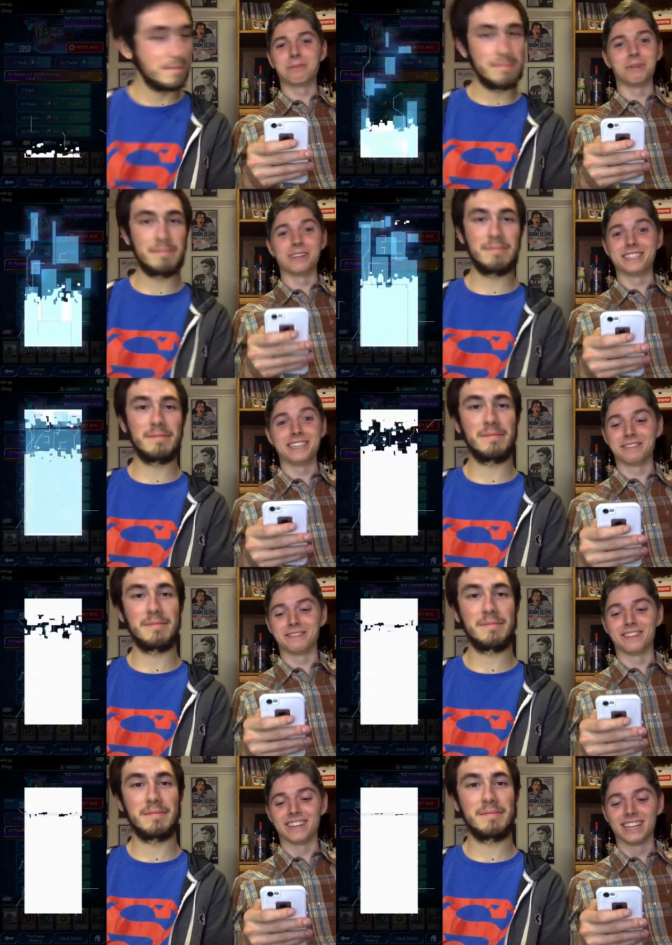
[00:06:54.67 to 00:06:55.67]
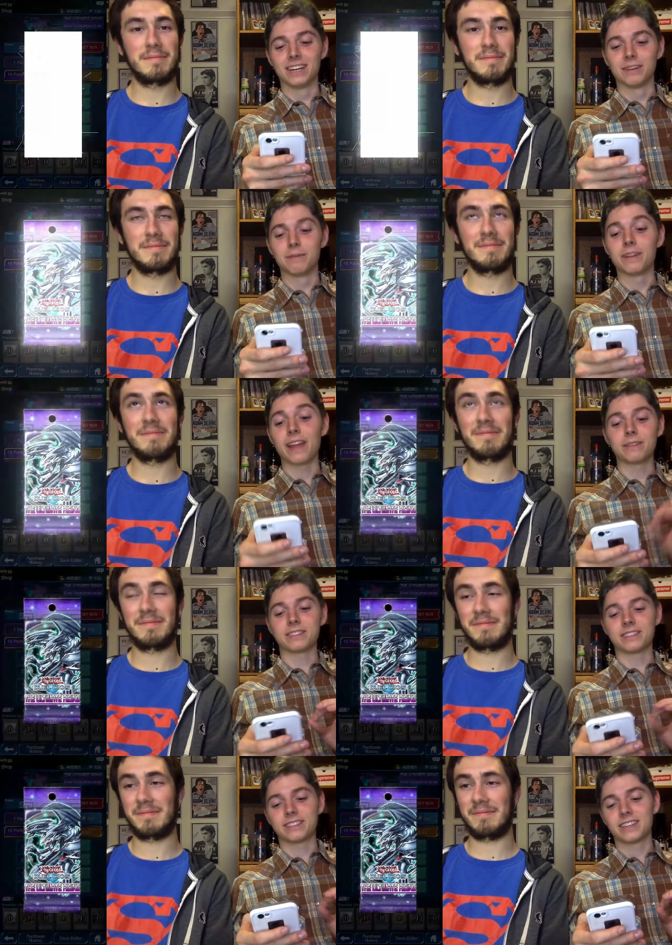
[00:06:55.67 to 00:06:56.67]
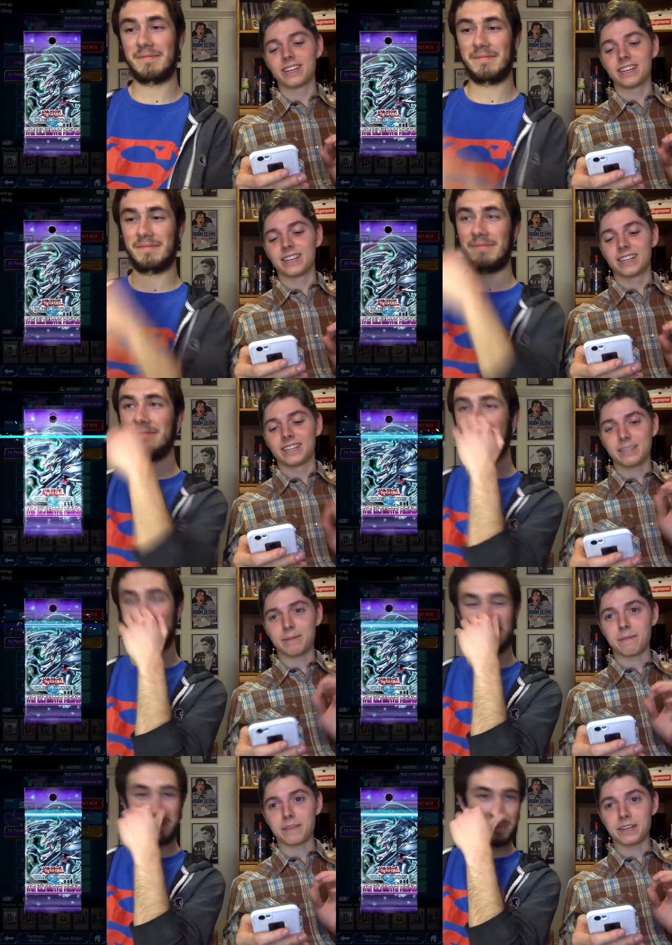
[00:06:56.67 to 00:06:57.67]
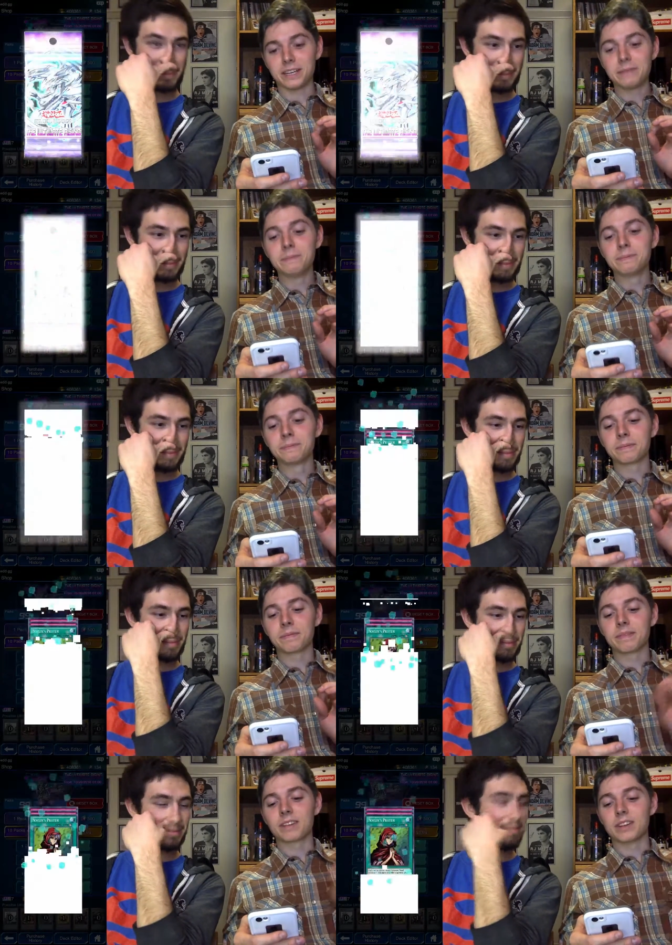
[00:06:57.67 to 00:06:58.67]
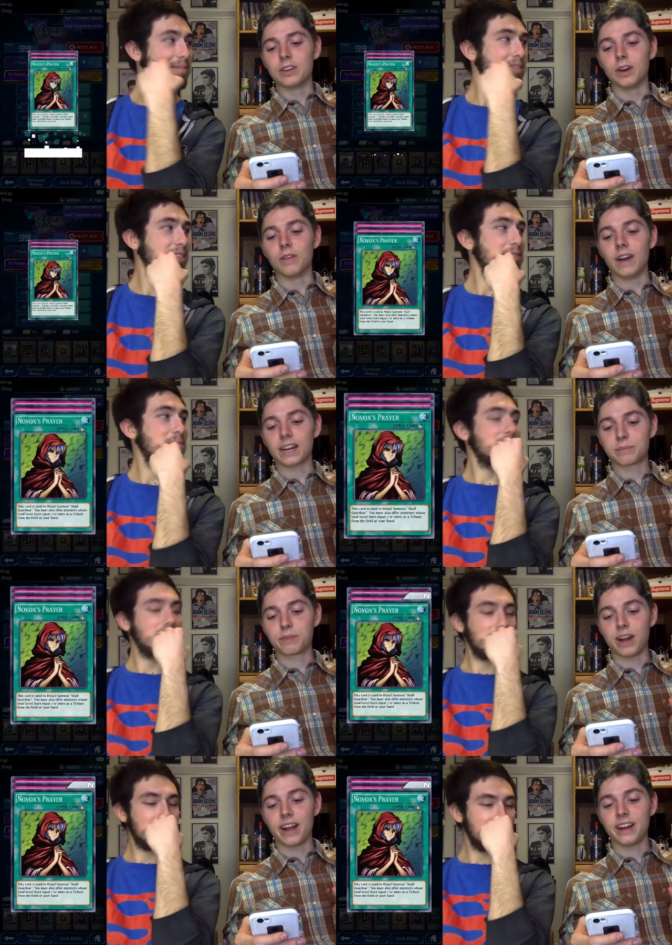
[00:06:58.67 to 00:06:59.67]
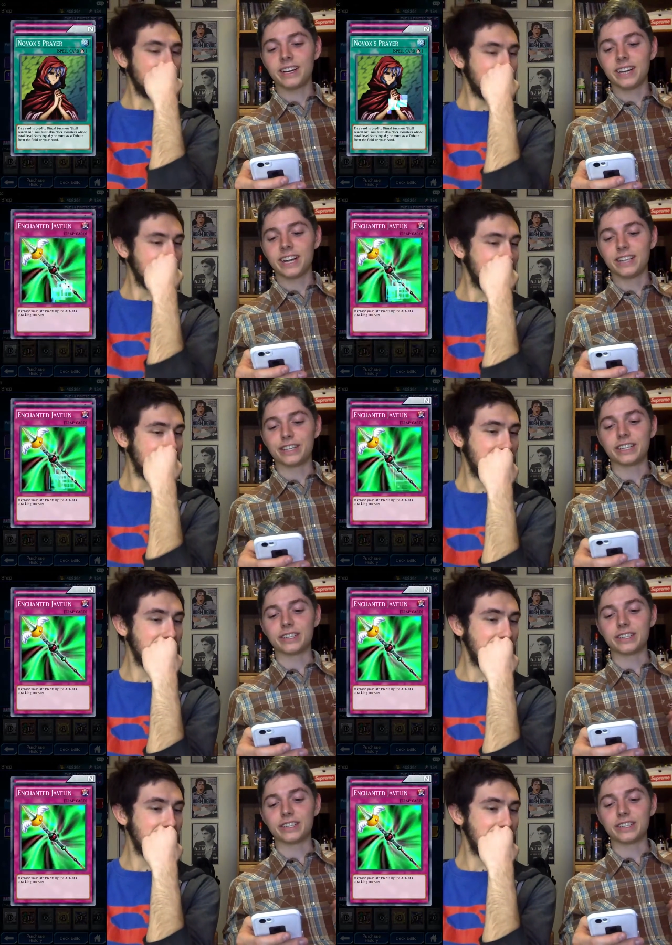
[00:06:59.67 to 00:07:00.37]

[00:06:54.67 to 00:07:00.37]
Speaker 1: wasn't even funny. Well, that was. This might be good. Novox Prayer, Enchanted